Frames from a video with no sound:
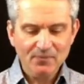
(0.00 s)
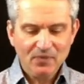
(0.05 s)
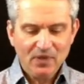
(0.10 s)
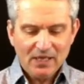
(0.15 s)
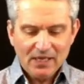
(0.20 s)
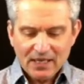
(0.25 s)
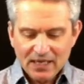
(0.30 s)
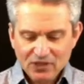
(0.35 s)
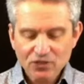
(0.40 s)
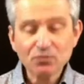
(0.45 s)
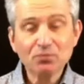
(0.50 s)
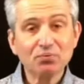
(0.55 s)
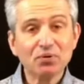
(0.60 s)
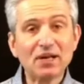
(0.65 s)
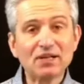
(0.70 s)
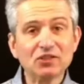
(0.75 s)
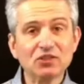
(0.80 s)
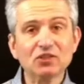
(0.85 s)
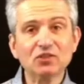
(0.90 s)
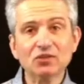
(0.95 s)
here's a
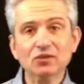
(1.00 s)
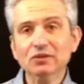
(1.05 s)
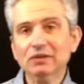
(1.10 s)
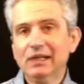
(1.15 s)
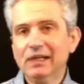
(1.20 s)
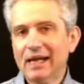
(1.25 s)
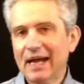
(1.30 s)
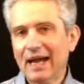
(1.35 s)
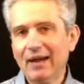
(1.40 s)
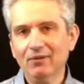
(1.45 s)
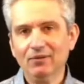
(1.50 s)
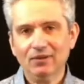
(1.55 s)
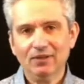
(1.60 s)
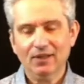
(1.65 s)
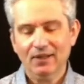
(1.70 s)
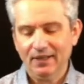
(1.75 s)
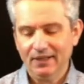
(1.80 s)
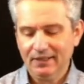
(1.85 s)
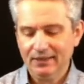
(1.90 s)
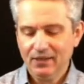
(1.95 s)
practical
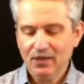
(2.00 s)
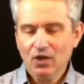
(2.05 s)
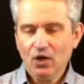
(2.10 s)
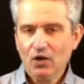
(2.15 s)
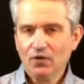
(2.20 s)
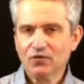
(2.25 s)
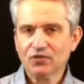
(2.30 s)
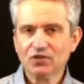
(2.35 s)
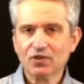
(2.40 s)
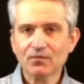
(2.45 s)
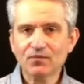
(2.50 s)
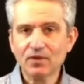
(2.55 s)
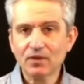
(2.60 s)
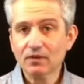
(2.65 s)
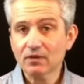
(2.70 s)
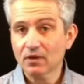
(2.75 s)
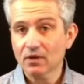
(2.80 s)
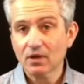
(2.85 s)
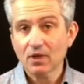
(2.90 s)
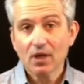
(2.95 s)
outline of
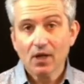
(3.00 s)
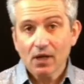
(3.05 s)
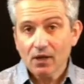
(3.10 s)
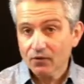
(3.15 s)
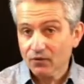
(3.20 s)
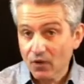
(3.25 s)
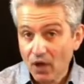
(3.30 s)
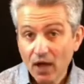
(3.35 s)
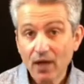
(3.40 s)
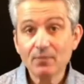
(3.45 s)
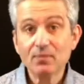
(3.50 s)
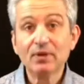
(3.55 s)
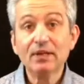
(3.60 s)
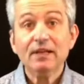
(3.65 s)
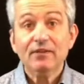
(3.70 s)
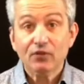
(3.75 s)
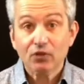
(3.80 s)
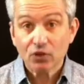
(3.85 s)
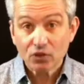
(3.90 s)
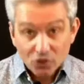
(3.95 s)
something that I
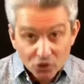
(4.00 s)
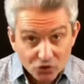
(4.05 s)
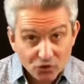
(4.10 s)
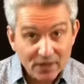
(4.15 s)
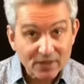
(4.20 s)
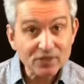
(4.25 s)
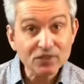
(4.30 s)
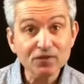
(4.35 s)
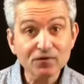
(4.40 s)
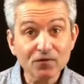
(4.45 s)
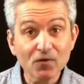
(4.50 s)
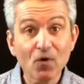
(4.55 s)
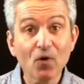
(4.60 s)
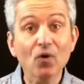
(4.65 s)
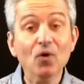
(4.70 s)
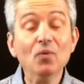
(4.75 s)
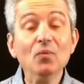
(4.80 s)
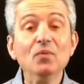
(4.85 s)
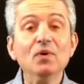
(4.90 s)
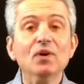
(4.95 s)
believe could
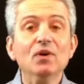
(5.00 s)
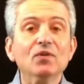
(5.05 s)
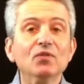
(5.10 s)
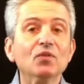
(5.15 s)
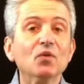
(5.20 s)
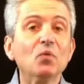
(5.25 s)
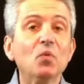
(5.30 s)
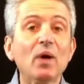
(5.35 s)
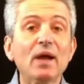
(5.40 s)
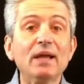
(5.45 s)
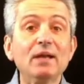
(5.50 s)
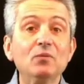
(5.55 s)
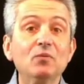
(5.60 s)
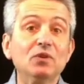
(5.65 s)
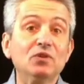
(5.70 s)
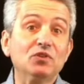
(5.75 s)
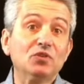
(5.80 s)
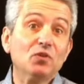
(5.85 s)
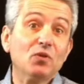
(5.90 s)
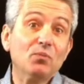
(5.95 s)
transform the way in
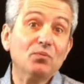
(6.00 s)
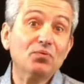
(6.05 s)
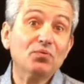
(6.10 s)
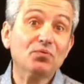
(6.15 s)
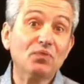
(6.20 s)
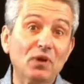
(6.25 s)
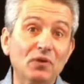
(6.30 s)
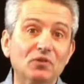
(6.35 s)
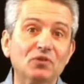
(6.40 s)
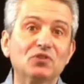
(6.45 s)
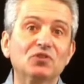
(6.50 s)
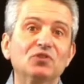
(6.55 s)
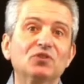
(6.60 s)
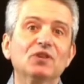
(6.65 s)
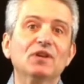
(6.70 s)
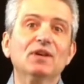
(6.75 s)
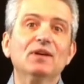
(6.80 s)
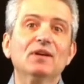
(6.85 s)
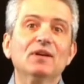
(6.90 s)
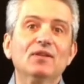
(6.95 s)
which you approach
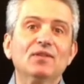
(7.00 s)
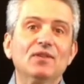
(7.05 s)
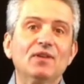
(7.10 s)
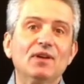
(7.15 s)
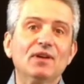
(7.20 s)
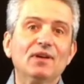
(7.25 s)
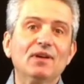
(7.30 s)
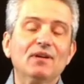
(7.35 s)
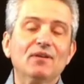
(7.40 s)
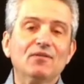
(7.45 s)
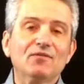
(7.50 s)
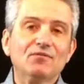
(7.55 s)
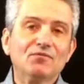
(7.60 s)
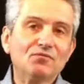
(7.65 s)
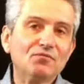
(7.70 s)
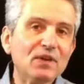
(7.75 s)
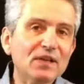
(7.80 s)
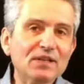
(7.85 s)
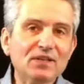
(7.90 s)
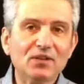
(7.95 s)
the
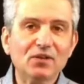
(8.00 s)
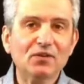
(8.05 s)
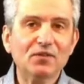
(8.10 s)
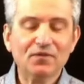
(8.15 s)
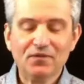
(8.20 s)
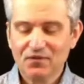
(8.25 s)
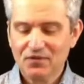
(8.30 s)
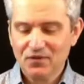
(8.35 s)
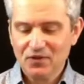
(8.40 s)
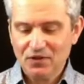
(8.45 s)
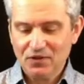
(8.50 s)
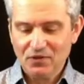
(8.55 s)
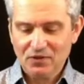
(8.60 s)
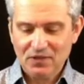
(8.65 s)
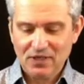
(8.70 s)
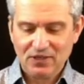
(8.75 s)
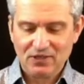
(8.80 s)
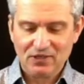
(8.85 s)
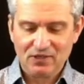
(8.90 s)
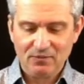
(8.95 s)
reading of the New
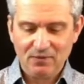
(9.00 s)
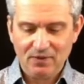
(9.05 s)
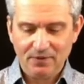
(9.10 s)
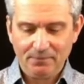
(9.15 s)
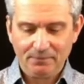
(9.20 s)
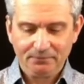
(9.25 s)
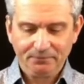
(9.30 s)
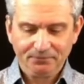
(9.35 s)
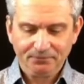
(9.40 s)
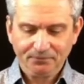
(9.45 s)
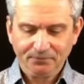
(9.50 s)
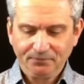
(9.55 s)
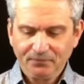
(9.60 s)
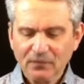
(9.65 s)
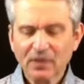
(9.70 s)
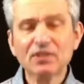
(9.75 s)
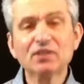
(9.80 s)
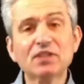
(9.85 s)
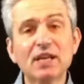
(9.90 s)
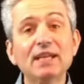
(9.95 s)
Testament
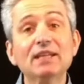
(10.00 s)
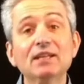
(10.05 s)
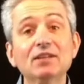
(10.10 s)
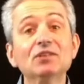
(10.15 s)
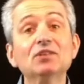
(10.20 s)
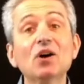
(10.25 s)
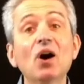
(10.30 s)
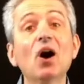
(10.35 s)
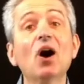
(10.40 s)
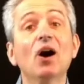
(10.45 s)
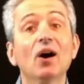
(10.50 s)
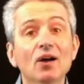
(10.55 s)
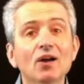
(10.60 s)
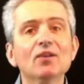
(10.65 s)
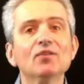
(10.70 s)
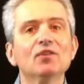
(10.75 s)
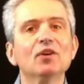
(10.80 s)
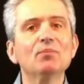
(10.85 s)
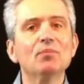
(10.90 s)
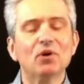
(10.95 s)
and taking to heart
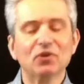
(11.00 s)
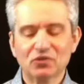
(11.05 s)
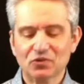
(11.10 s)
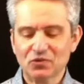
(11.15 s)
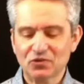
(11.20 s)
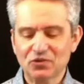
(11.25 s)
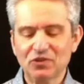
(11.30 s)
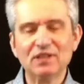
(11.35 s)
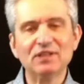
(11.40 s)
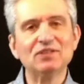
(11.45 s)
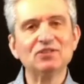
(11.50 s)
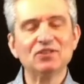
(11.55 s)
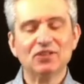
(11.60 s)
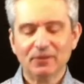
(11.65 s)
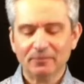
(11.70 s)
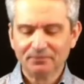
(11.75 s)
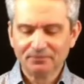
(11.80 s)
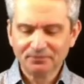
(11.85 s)
the Apostles' teaching